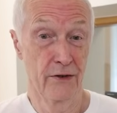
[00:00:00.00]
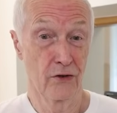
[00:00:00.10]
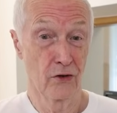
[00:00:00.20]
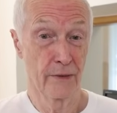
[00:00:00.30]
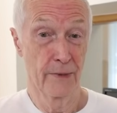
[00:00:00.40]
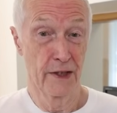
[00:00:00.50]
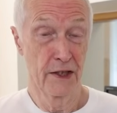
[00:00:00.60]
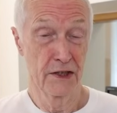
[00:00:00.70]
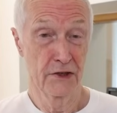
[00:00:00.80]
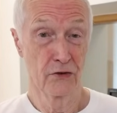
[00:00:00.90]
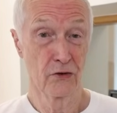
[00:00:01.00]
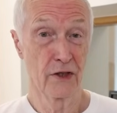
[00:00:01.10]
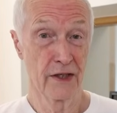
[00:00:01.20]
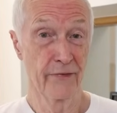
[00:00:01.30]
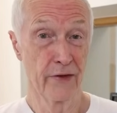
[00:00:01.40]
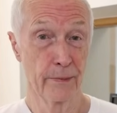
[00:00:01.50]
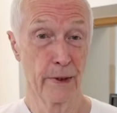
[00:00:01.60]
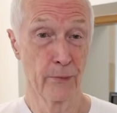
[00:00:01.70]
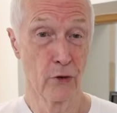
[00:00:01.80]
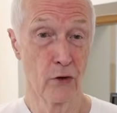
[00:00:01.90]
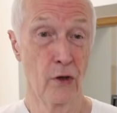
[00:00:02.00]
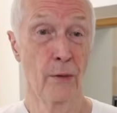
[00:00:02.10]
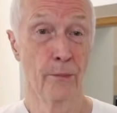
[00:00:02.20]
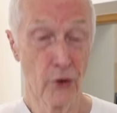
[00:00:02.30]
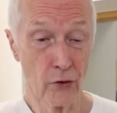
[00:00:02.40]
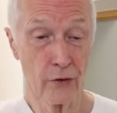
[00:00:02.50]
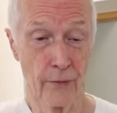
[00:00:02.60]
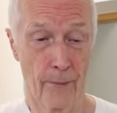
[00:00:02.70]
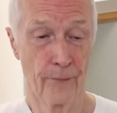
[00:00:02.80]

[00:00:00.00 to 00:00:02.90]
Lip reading: documentation or can give us a bit more. But